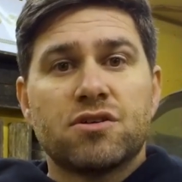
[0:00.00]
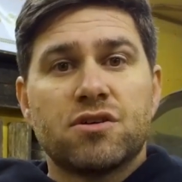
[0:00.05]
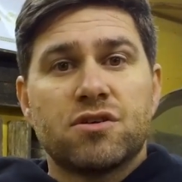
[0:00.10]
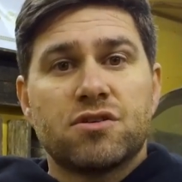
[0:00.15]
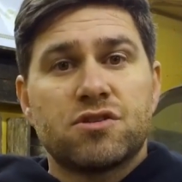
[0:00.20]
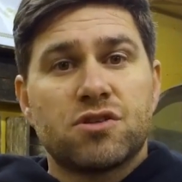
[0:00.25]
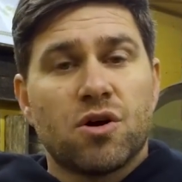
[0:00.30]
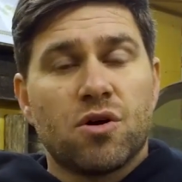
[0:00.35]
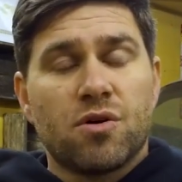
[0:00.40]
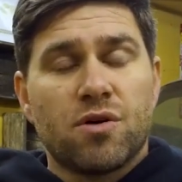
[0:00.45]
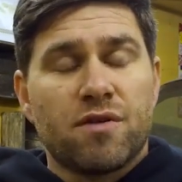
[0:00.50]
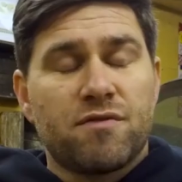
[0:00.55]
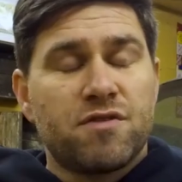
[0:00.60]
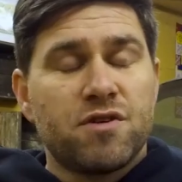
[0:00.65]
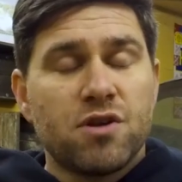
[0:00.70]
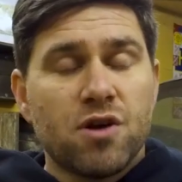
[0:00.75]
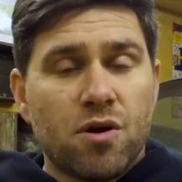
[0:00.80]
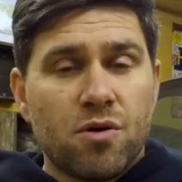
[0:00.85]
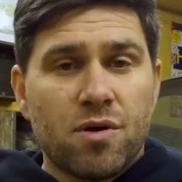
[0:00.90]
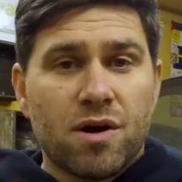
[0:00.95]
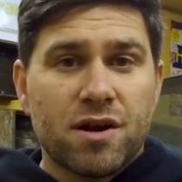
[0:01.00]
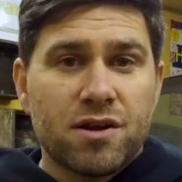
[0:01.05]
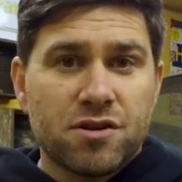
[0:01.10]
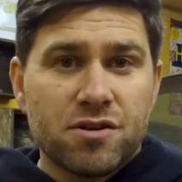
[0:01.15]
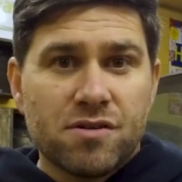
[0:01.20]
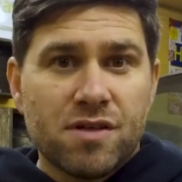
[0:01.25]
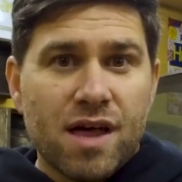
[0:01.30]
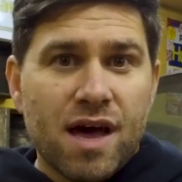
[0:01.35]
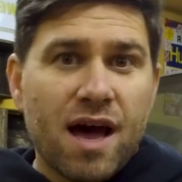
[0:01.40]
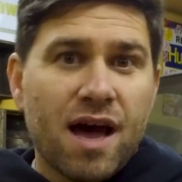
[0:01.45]
So if you don't want to
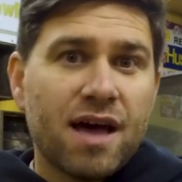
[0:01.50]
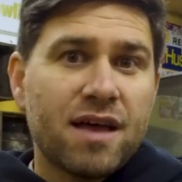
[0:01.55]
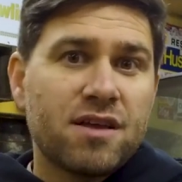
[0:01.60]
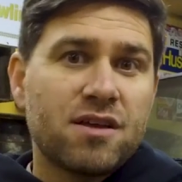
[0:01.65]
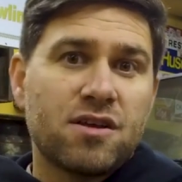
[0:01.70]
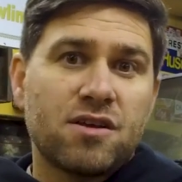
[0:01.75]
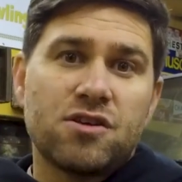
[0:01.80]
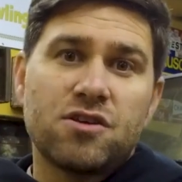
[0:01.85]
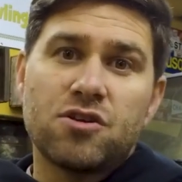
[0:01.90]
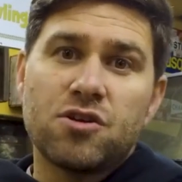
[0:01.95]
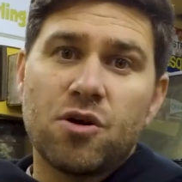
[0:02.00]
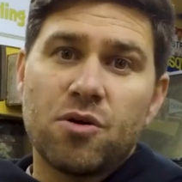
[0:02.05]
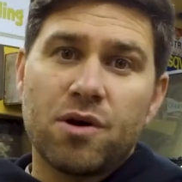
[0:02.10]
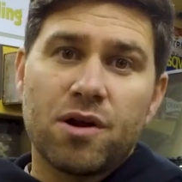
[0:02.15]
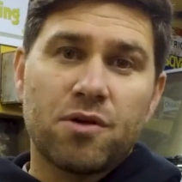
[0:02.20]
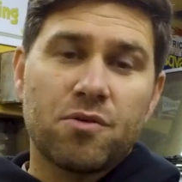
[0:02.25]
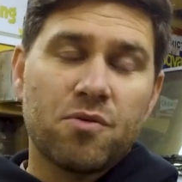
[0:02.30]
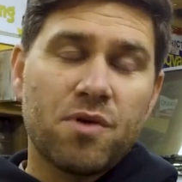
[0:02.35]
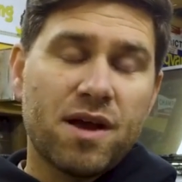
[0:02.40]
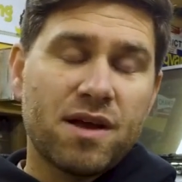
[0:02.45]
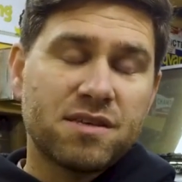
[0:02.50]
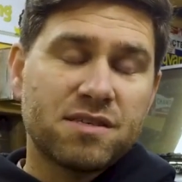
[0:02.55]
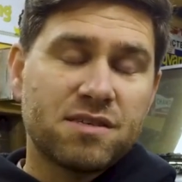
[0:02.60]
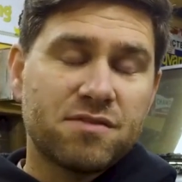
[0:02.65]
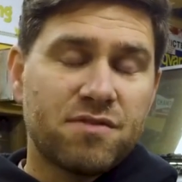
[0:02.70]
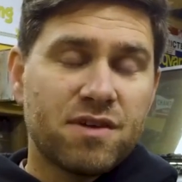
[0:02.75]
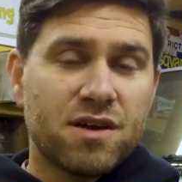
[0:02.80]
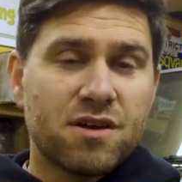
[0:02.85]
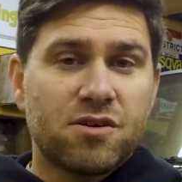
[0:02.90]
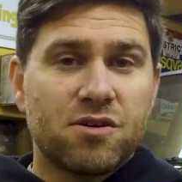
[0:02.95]
do that, you don't want to raise the
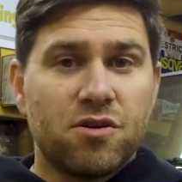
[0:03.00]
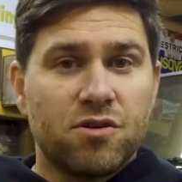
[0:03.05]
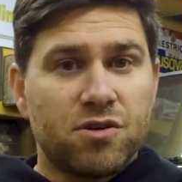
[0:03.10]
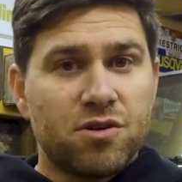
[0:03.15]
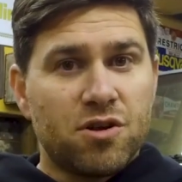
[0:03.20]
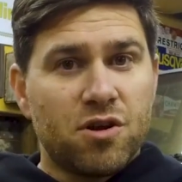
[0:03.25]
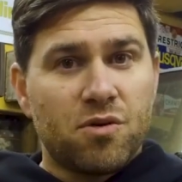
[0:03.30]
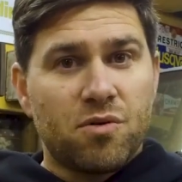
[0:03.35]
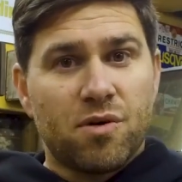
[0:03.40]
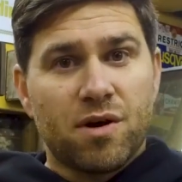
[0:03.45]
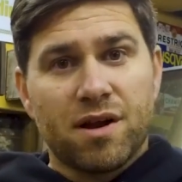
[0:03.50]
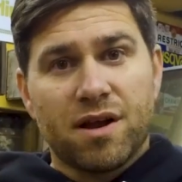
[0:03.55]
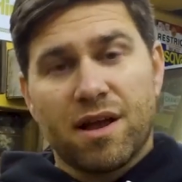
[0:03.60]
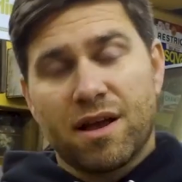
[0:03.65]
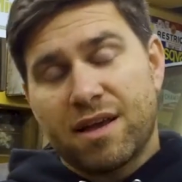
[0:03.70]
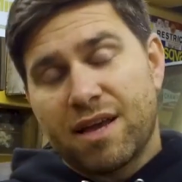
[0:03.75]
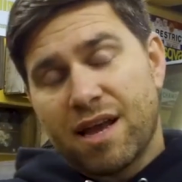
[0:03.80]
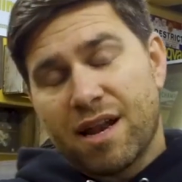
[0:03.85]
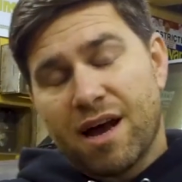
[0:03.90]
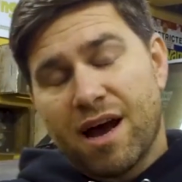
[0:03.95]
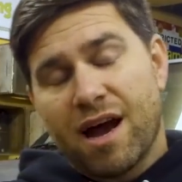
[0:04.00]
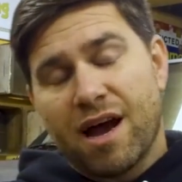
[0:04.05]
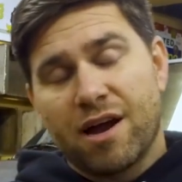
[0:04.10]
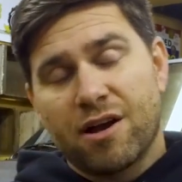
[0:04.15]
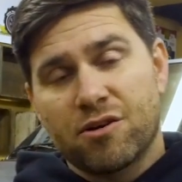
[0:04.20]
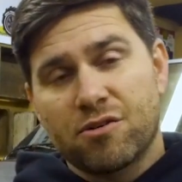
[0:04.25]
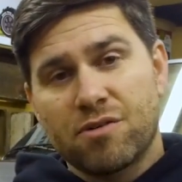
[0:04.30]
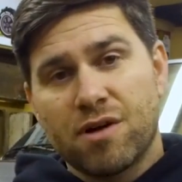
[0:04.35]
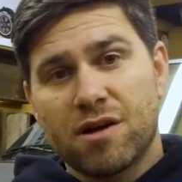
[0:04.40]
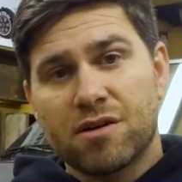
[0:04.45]
vehicle, you don't want to get a
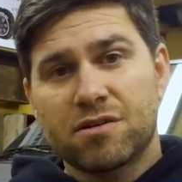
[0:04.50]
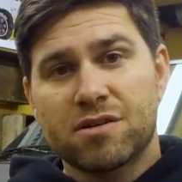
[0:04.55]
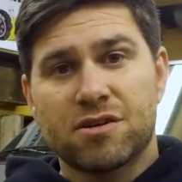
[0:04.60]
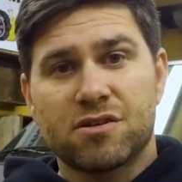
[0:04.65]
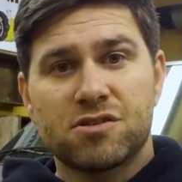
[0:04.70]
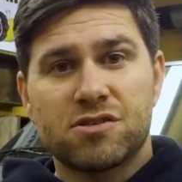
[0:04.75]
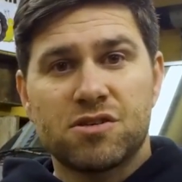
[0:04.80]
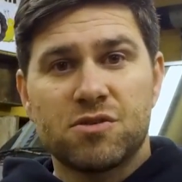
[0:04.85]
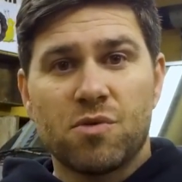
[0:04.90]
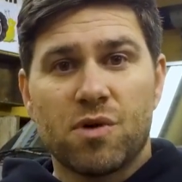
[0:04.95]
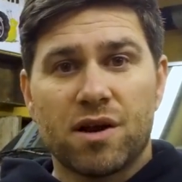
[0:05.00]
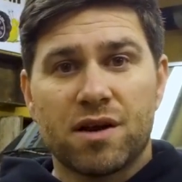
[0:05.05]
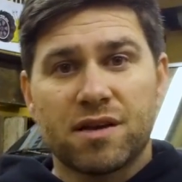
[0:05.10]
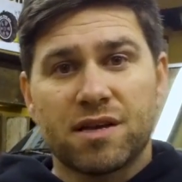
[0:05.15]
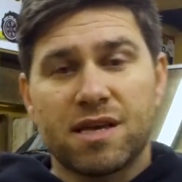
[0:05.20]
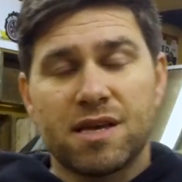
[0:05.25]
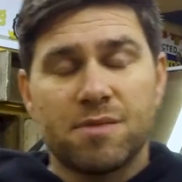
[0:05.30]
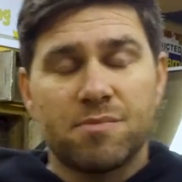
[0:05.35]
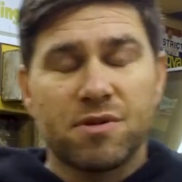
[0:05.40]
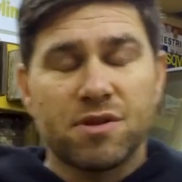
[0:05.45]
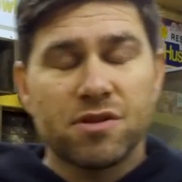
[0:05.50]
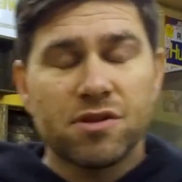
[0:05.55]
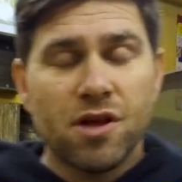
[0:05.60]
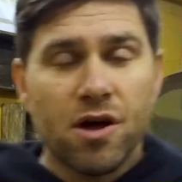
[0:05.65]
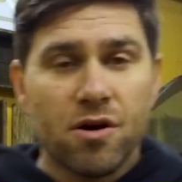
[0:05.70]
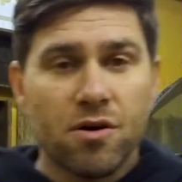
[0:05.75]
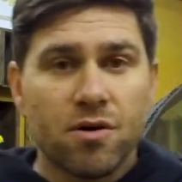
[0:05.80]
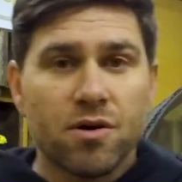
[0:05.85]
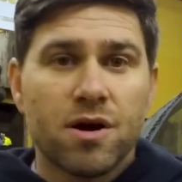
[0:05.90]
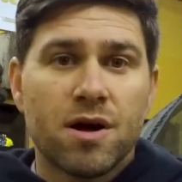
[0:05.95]
higher ground clearance, you want to keep it
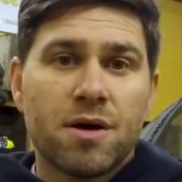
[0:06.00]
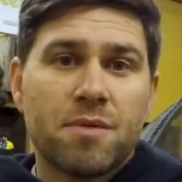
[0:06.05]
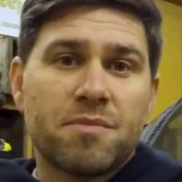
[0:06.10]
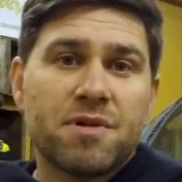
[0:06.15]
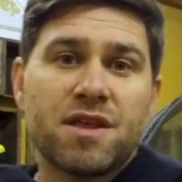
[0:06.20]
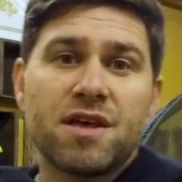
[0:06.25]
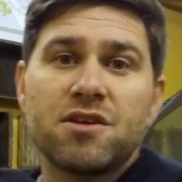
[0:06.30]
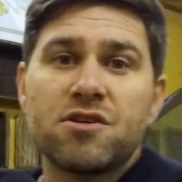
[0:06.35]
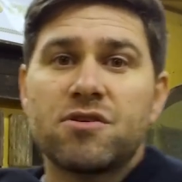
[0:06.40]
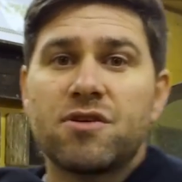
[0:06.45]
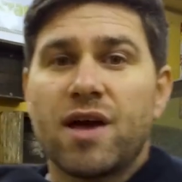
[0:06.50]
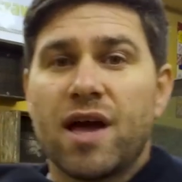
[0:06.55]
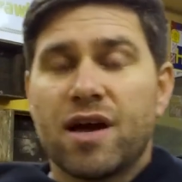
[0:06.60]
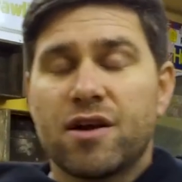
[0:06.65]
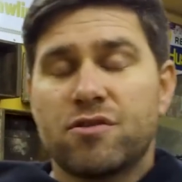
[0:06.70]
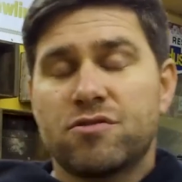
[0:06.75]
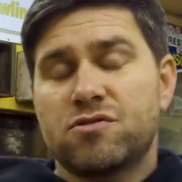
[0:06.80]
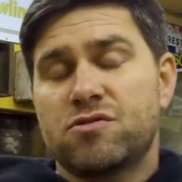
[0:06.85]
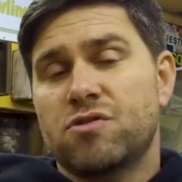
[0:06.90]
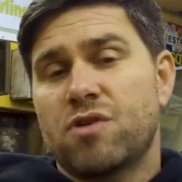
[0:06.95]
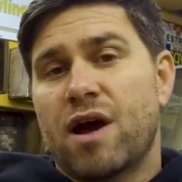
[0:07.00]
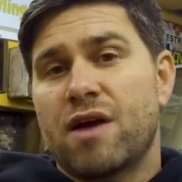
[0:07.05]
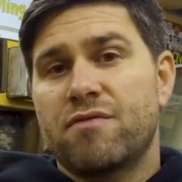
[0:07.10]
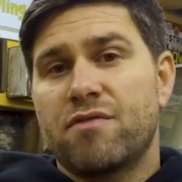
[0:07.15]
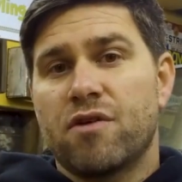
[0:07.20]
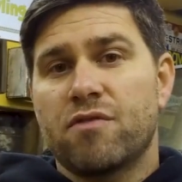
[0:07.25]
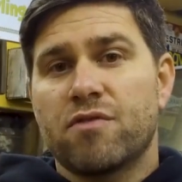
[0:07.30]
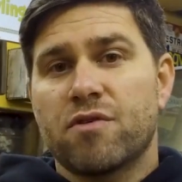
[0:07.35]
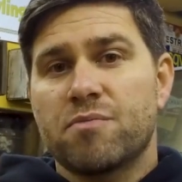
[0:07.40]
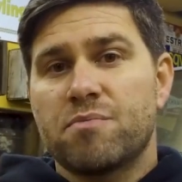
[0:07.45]
low. But then you can't drive
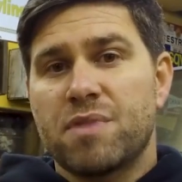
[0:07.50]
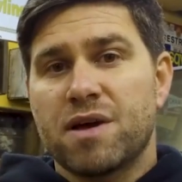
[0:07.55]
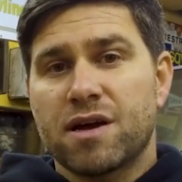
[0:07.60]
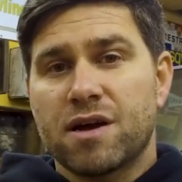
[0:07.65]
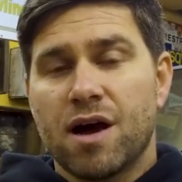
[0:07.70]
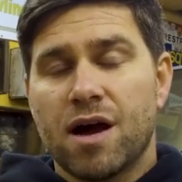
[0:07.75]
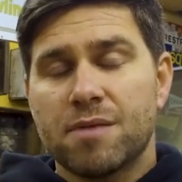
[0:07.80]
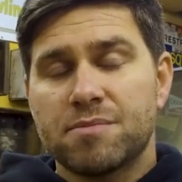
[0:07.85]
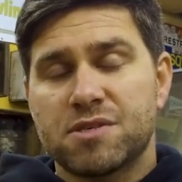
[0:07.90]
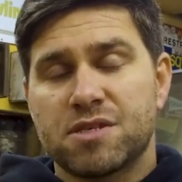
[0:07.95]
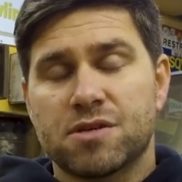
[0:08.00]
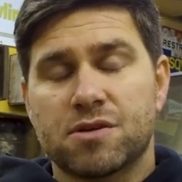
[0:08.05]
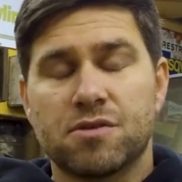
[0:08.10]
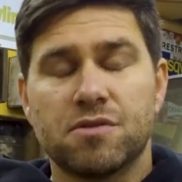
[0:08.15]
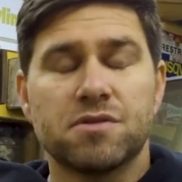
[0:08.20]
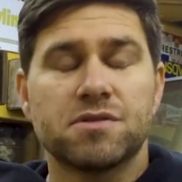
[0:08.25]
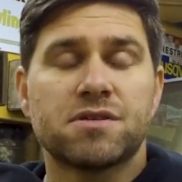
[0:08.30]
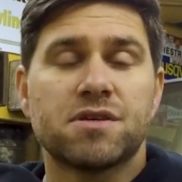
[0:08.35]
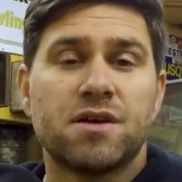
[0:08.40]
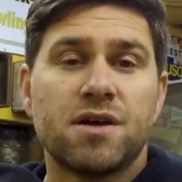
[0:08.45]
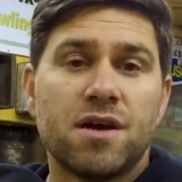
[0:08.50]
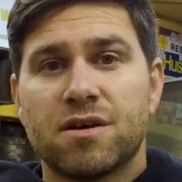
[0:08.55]
over big obstacles.